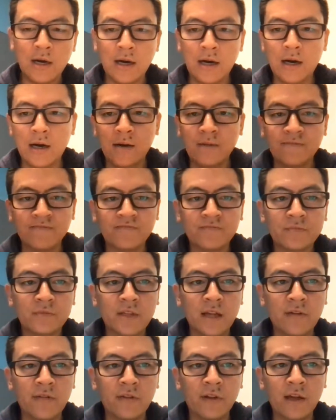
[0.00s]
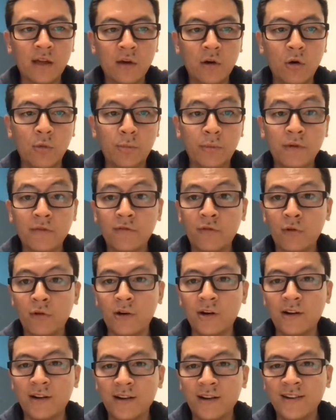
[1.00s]
Definitely hoping
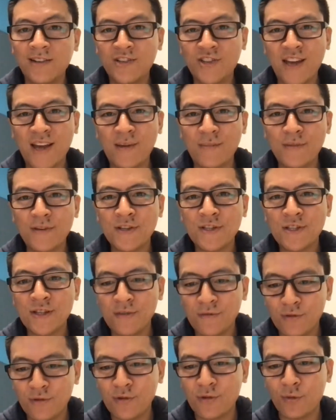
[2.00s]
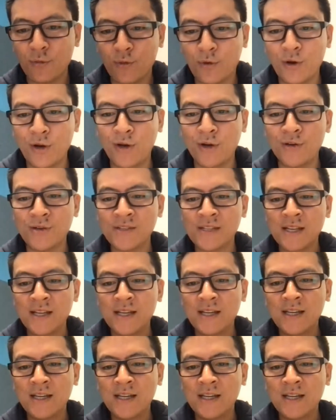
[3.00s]
for a championship for the Warriors,